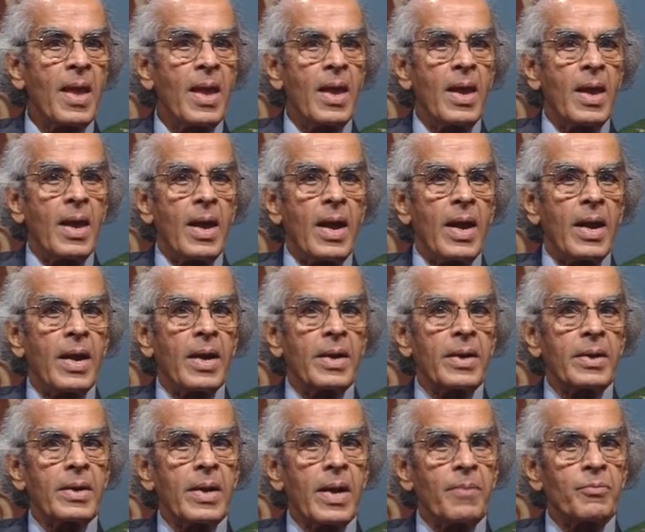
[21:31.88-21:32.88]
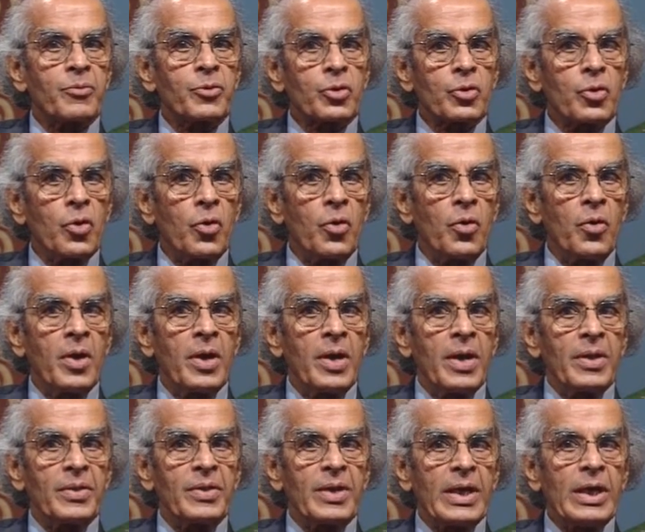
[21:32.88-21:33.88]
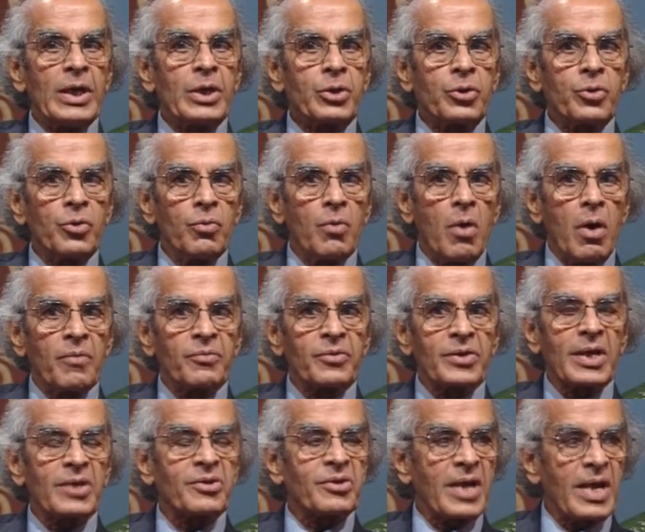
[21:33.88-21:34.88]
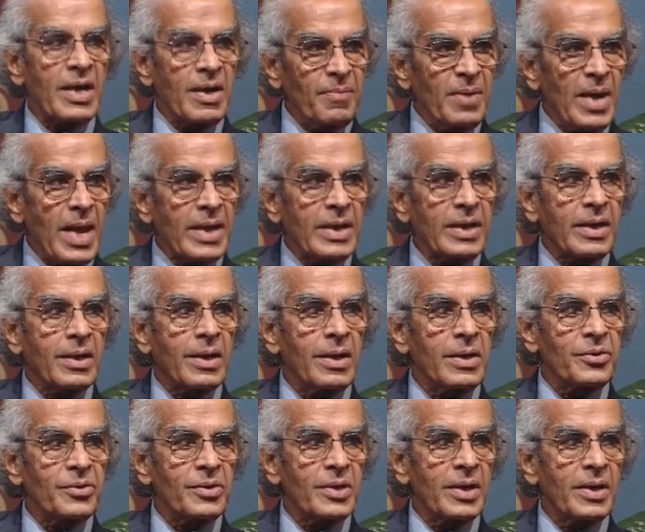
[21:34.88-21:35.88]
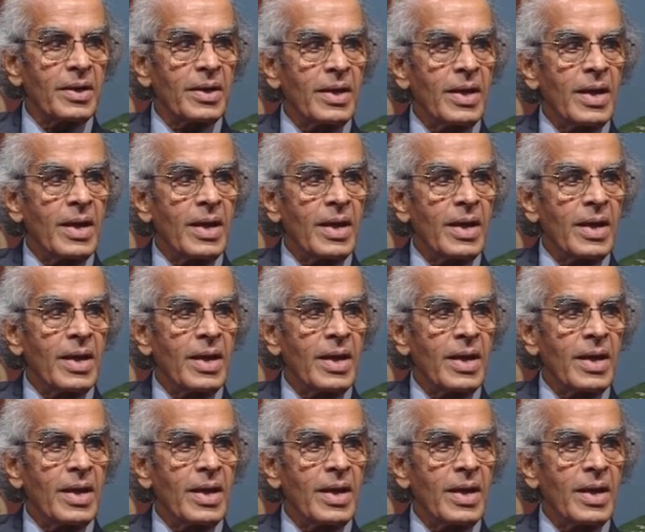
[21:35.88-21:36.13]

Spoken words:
And so the issue of sustainable agriculture